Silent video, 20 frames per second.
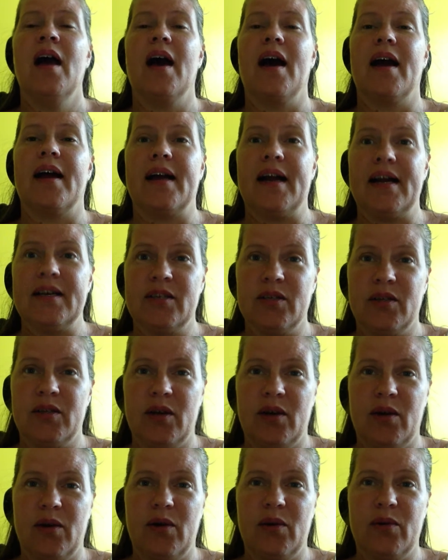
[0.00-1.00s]
I got to
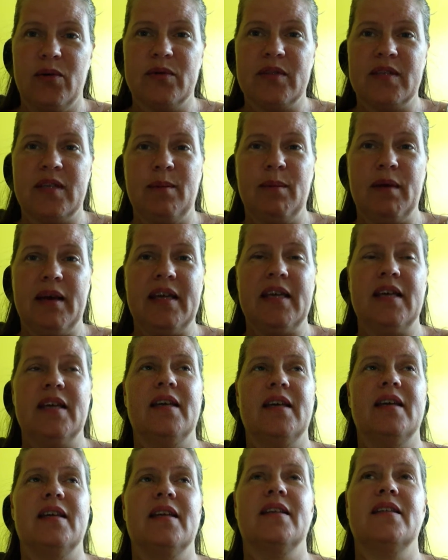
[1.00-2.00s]
go see my
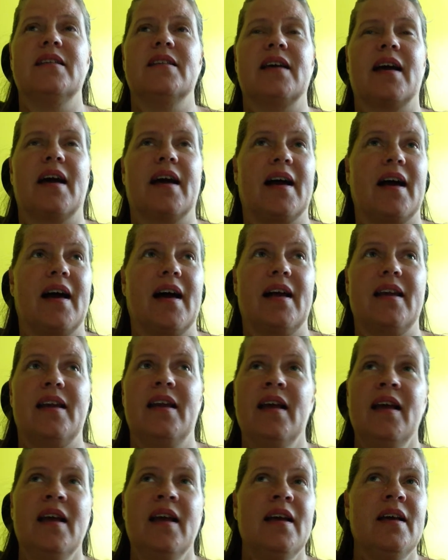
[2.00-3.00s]
kids. I got
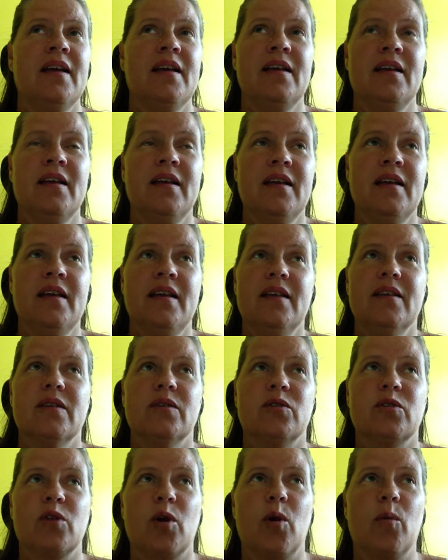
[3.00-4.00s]

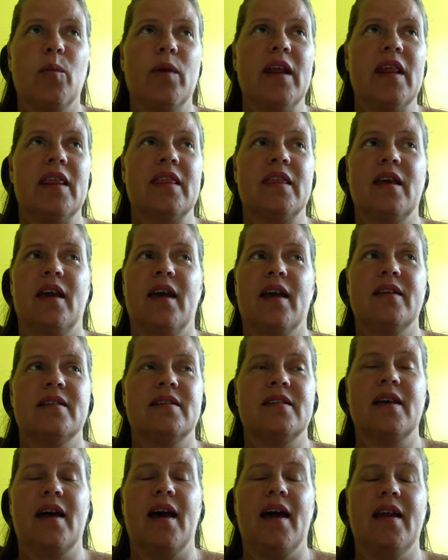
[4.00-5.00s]
so many things
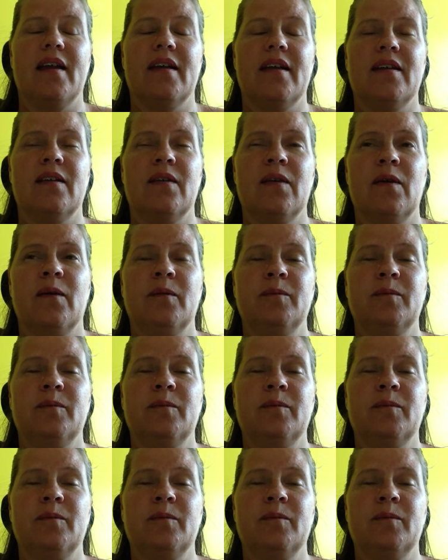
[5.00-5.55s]
that